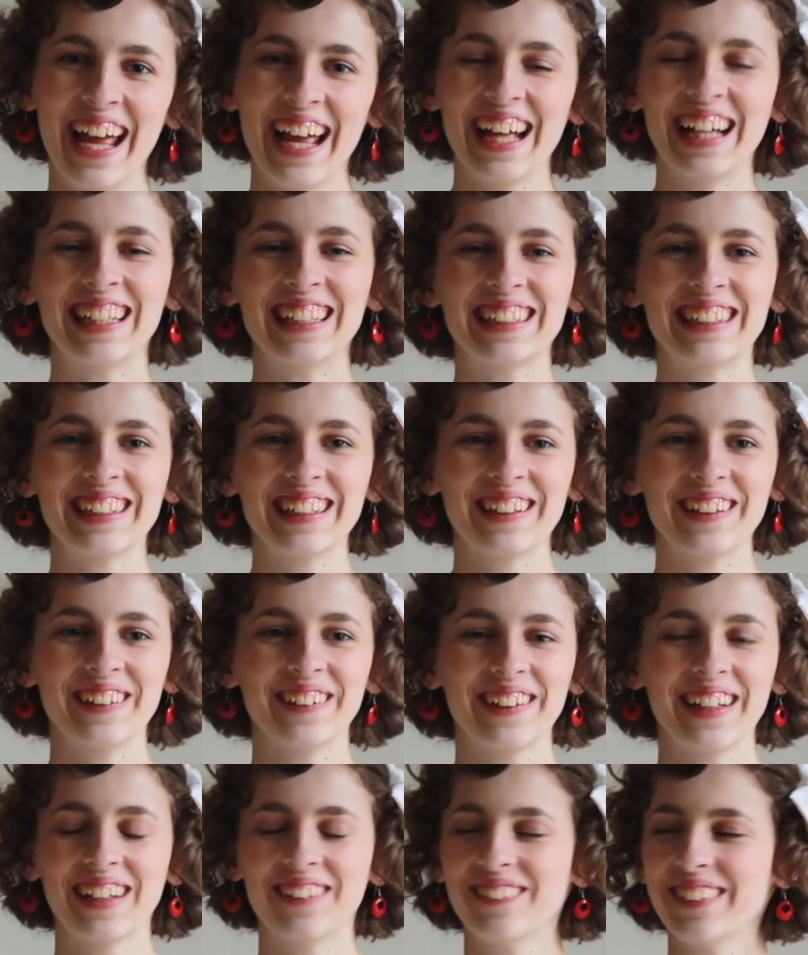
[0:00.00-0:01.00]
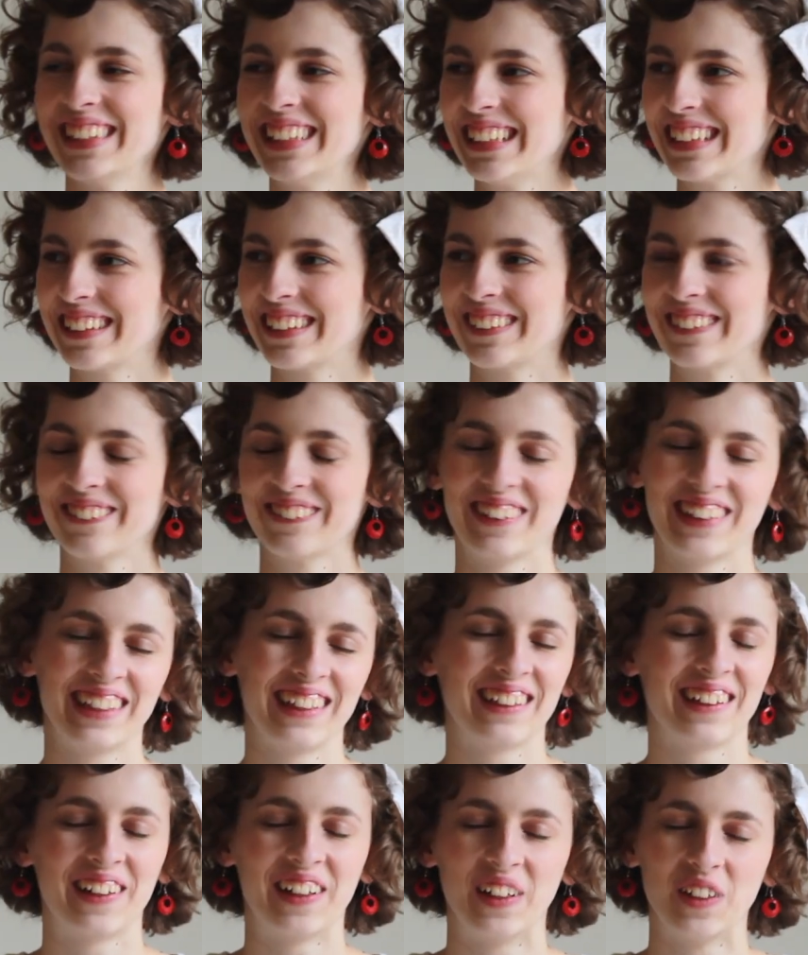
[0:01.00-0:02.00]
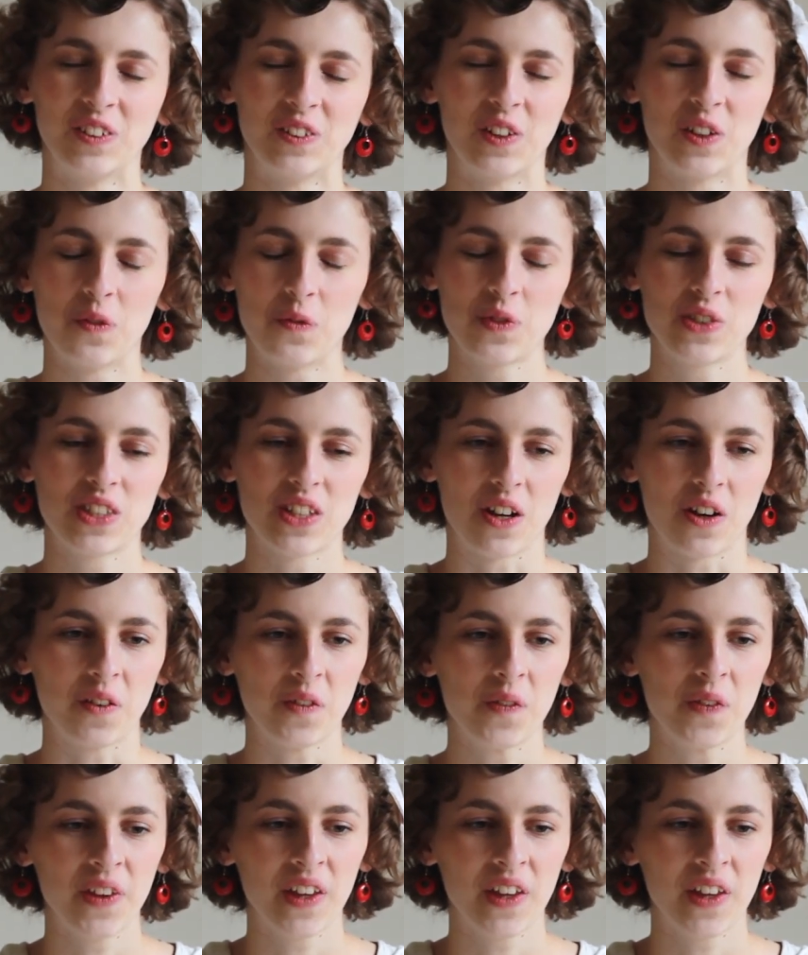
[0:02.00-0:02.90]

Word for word: and so, and we just wanted our own rooms. So,